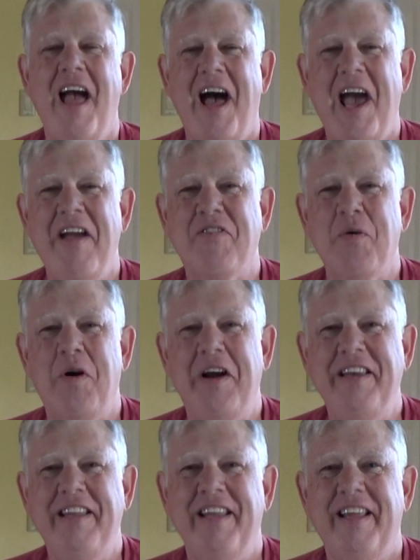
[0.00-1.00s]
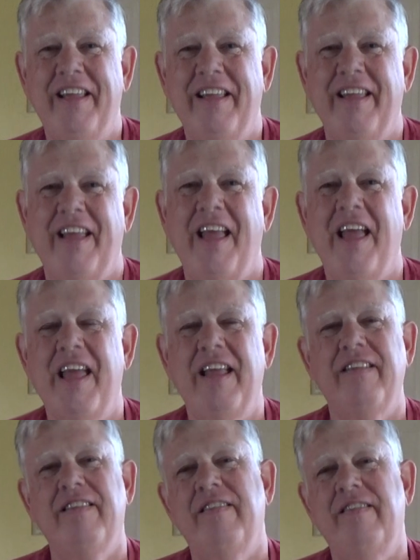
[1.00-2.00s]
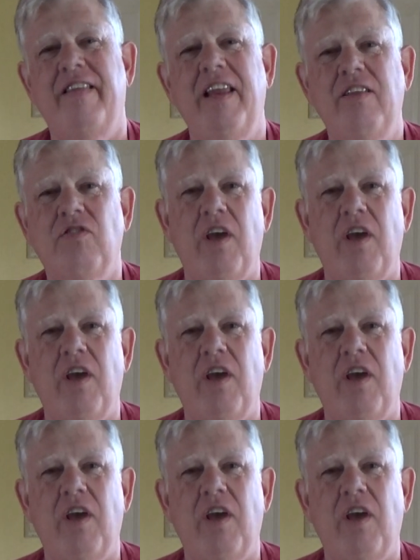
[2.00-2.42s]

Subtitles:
Hi everyone! Today in